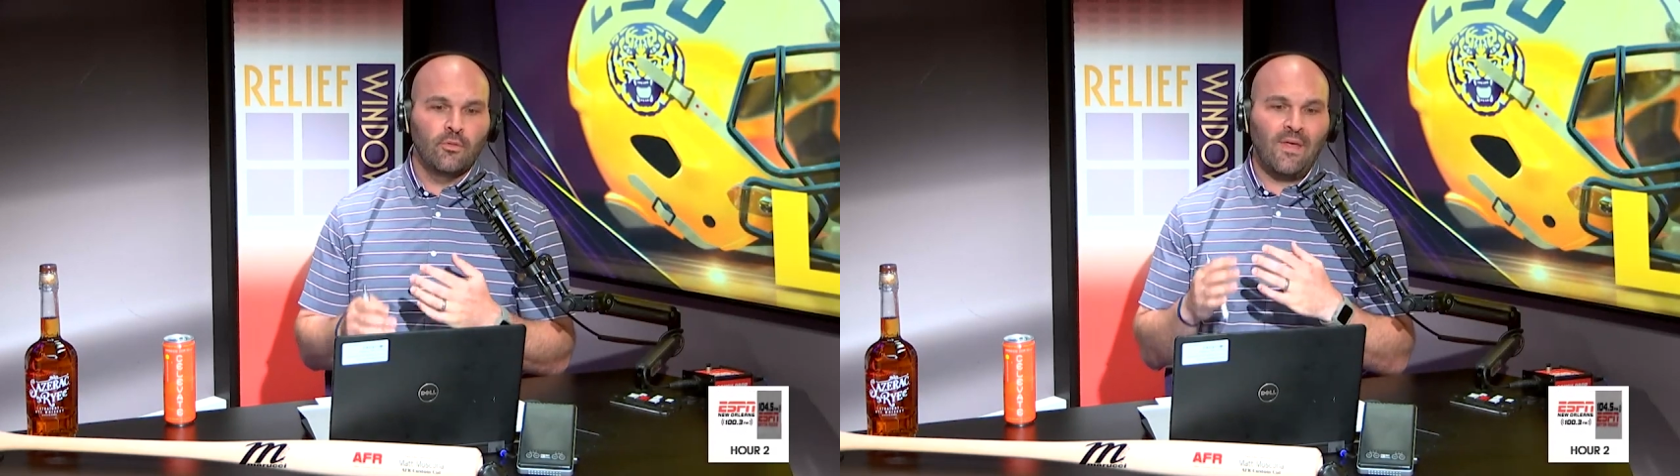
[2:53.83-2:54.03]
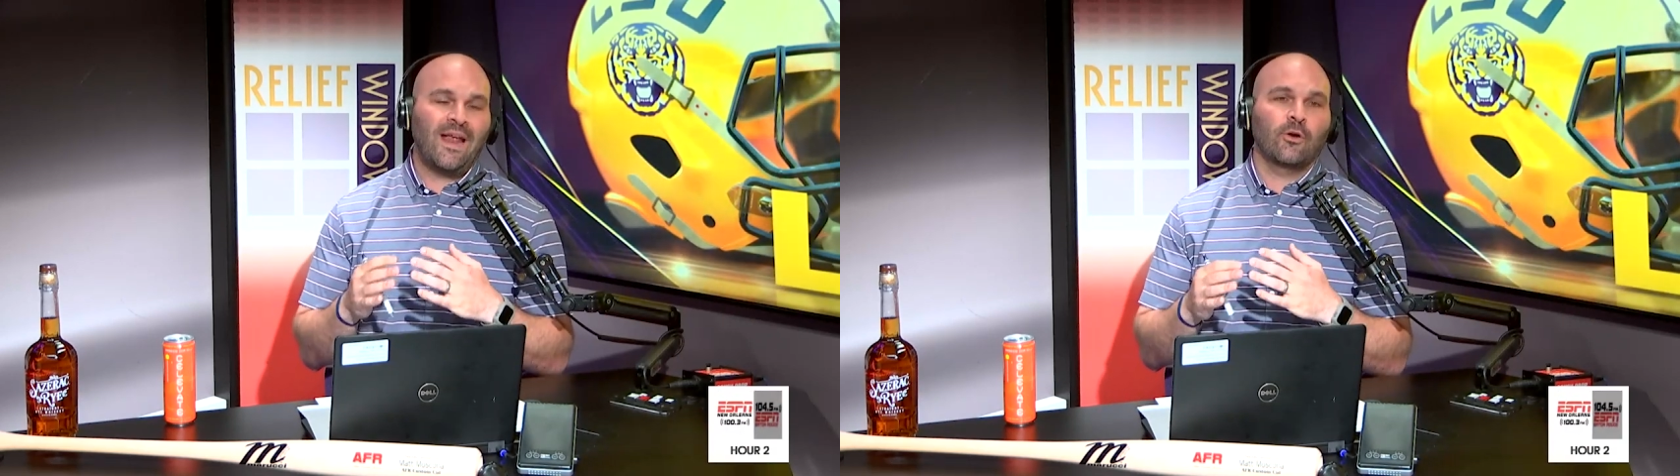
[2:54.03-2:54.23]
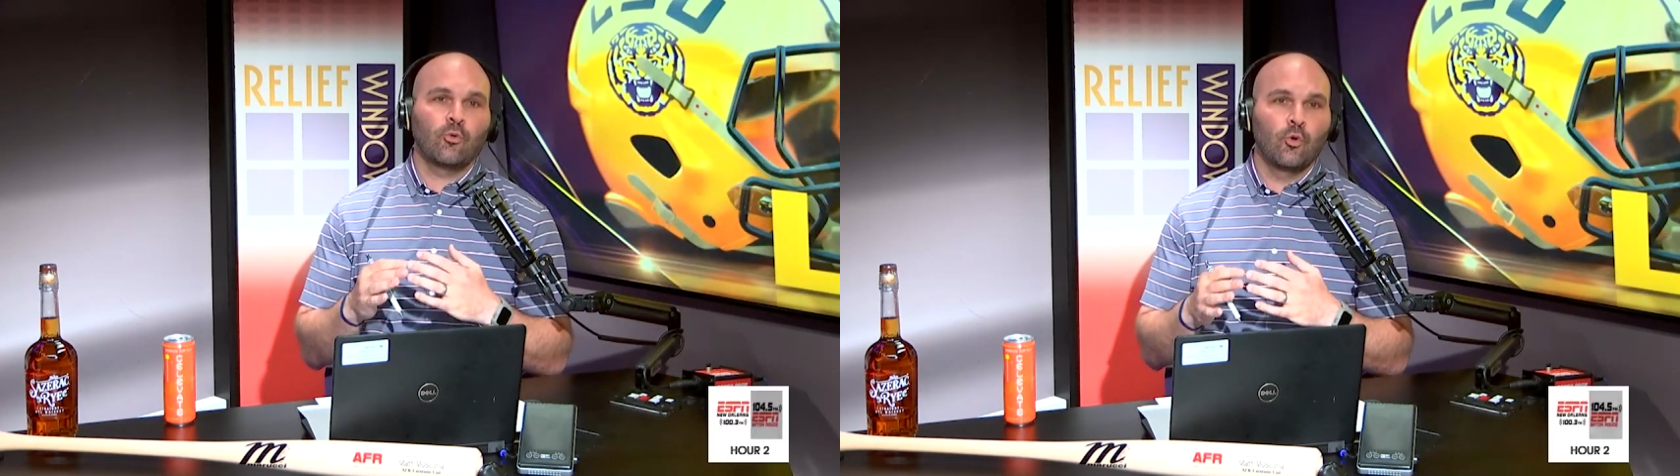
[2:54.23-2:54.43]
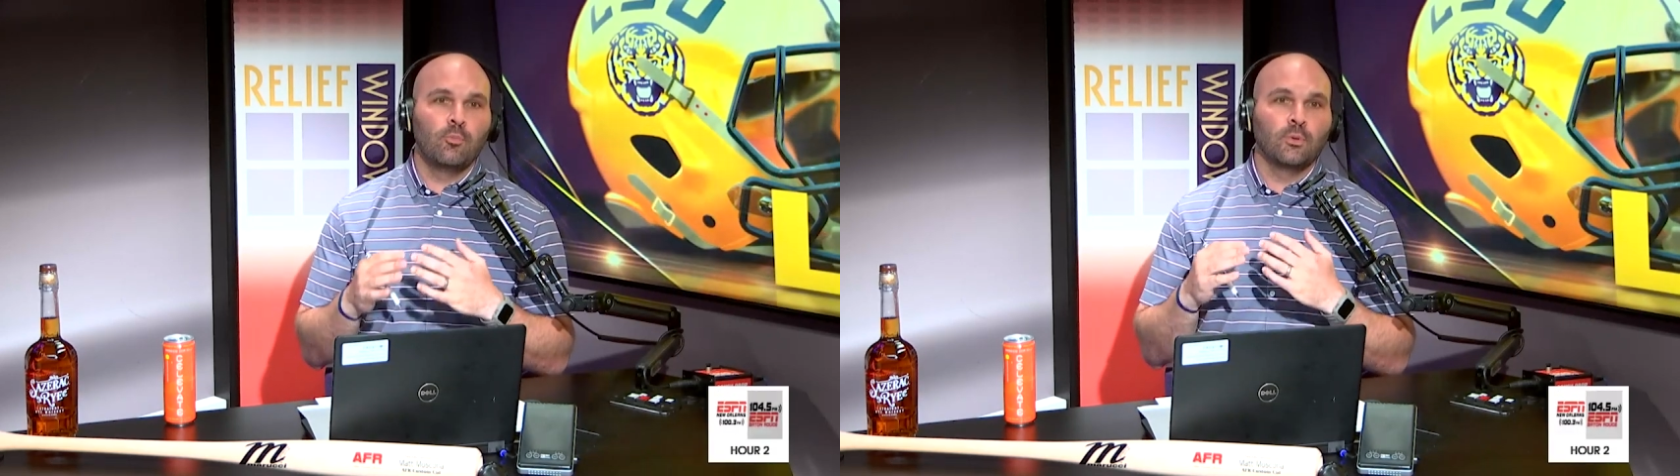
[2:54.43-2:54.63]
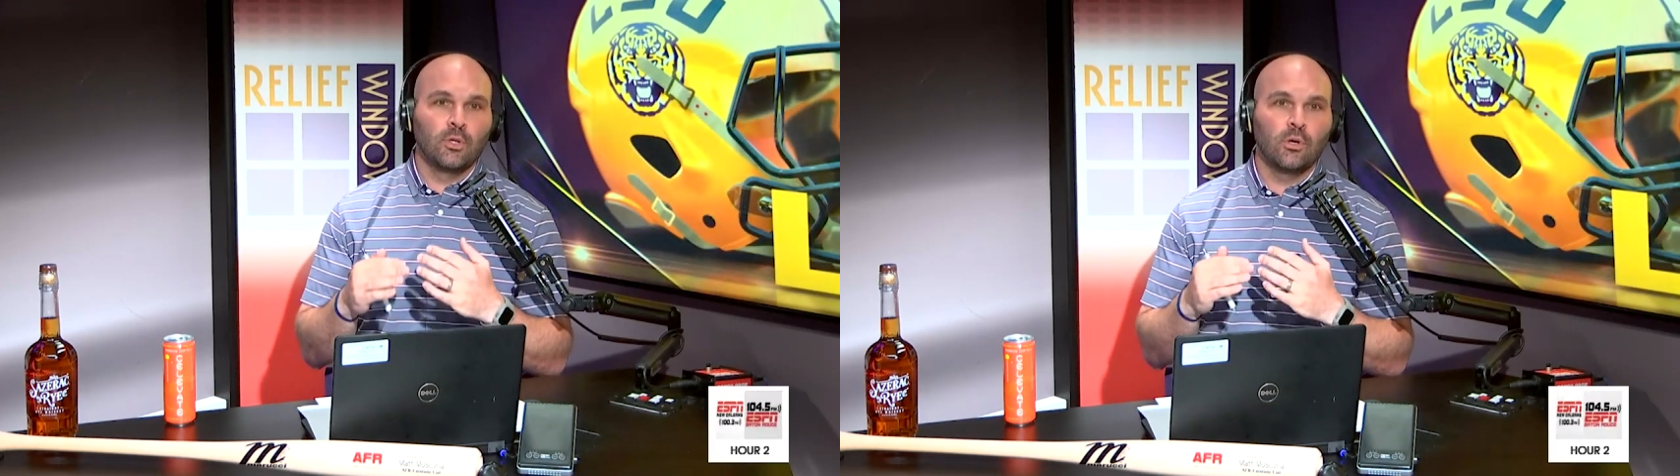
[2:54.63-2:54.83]
that
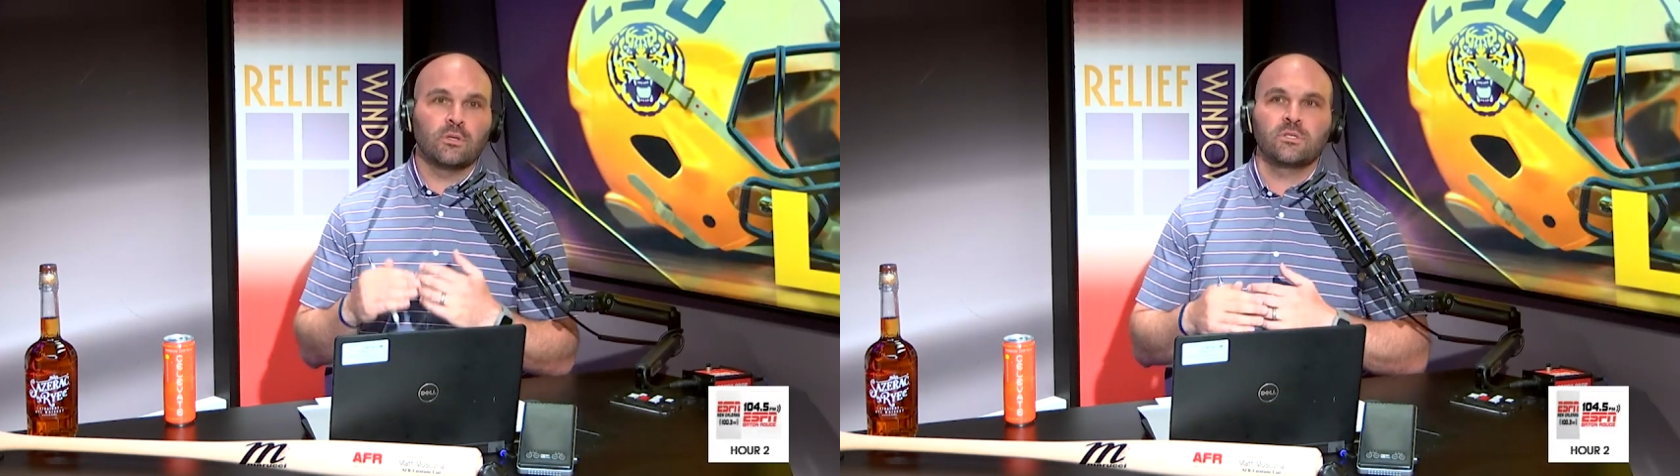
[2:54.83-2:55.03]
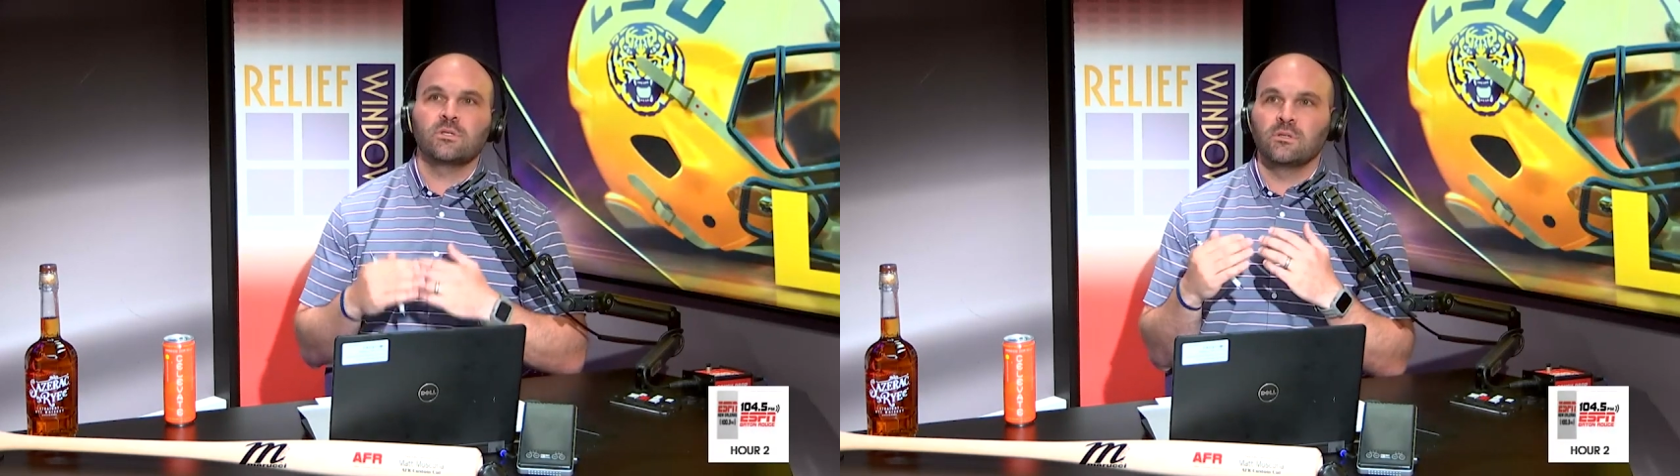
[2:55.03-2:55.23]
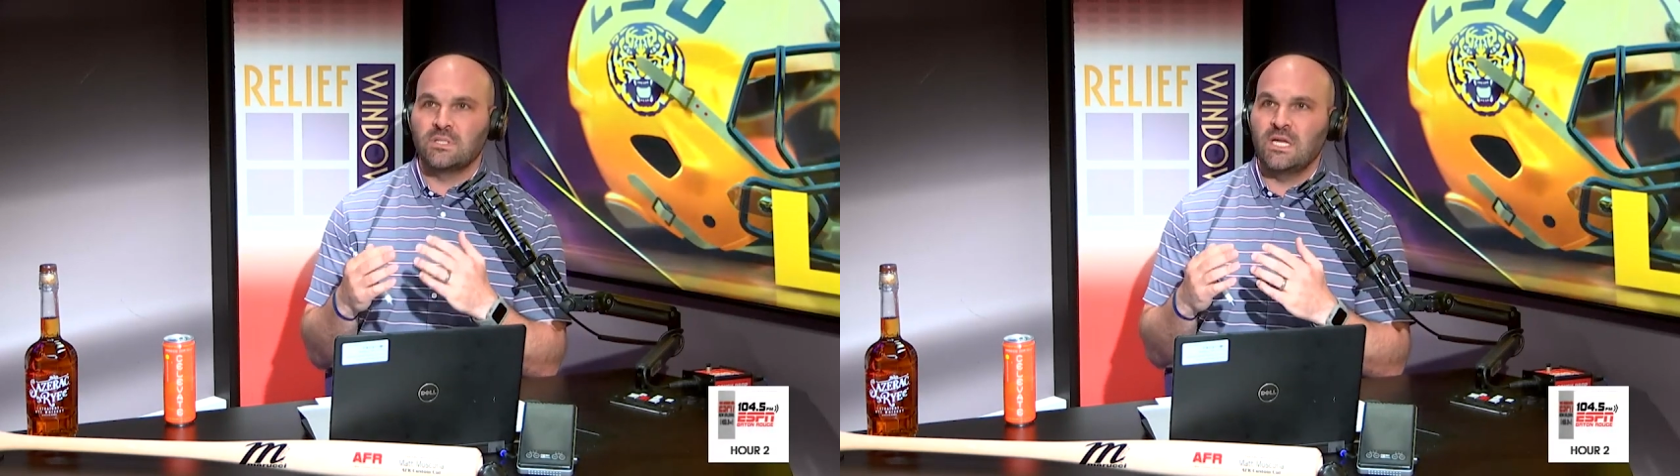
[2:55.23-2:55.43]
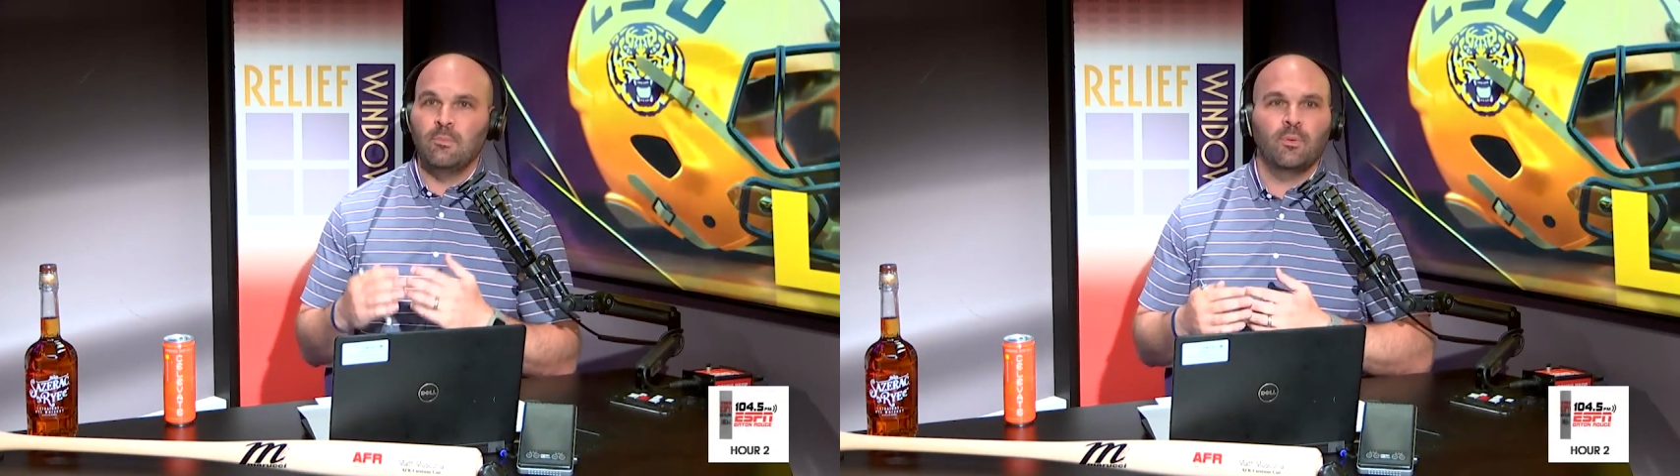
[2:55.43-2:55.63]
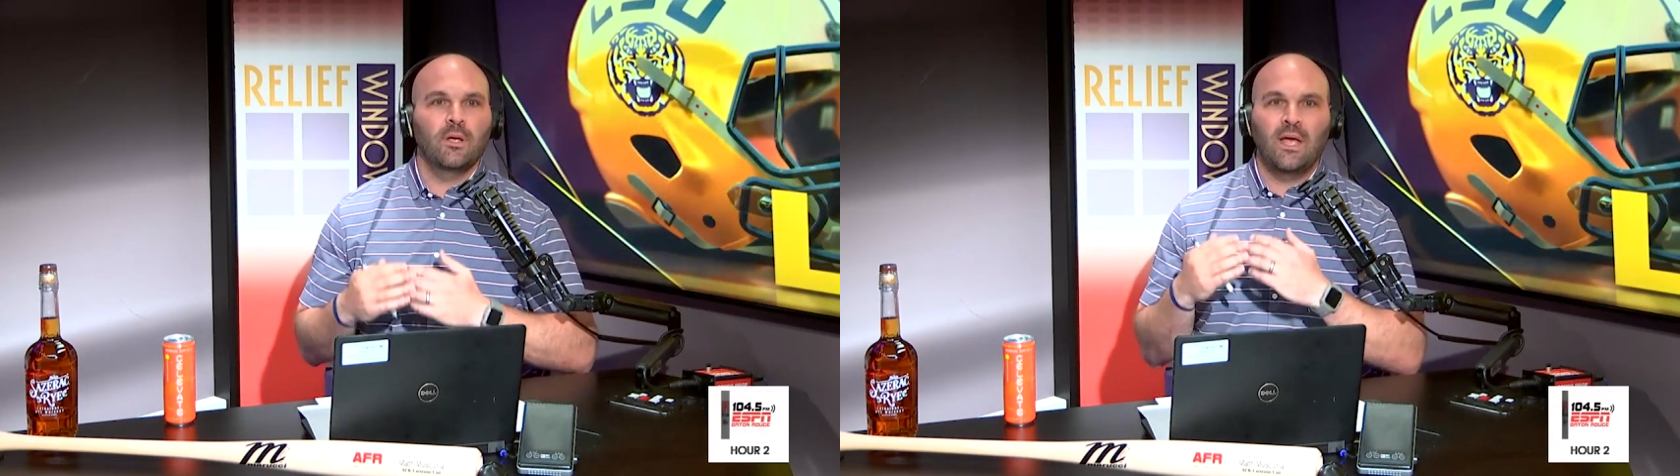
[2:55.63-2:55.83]
group looks
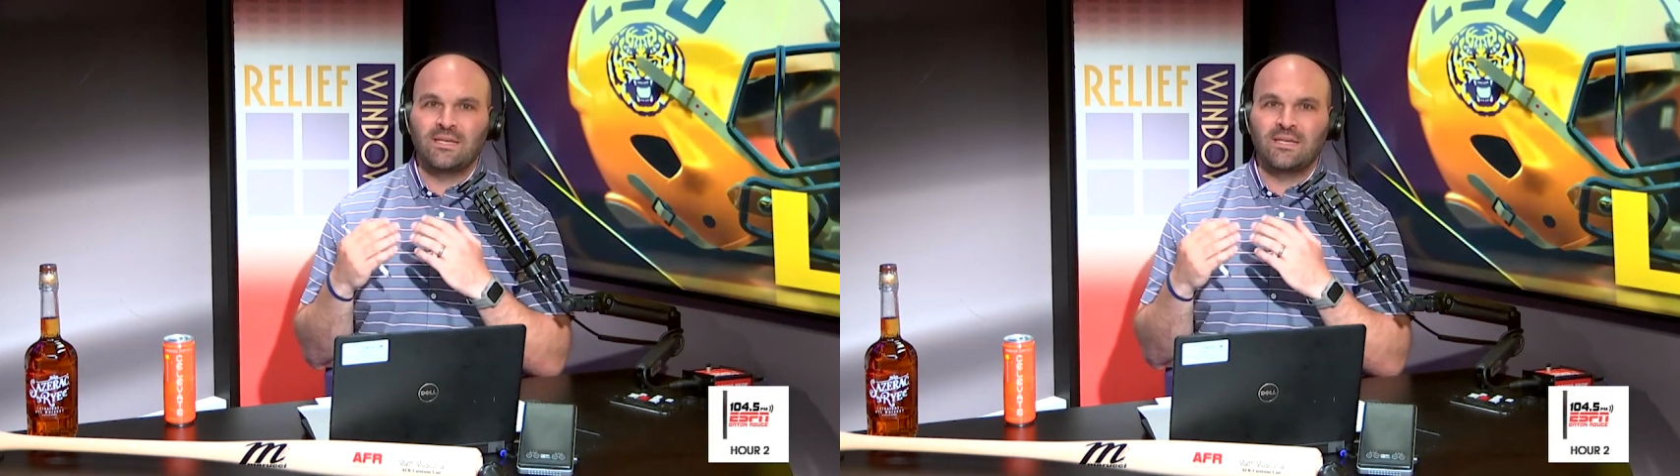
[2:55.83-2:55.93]
deep,